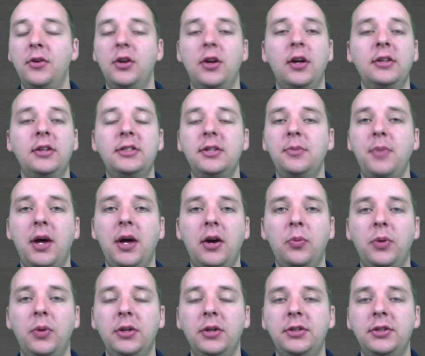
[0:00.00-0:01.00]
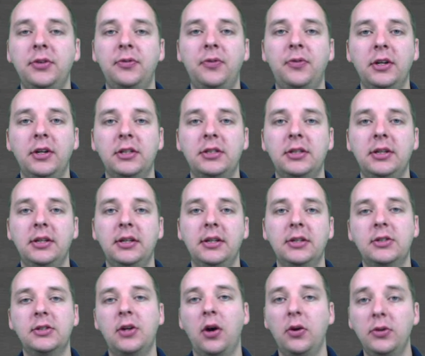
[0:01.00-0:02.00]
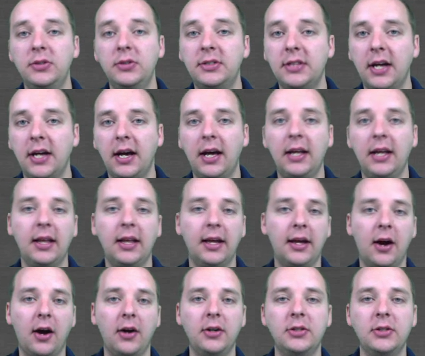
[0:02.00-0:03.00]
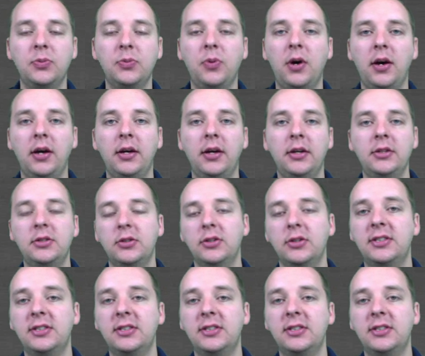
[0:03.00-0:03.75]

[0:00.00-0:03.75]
Doesn't matter what your function is, cosine like ours was,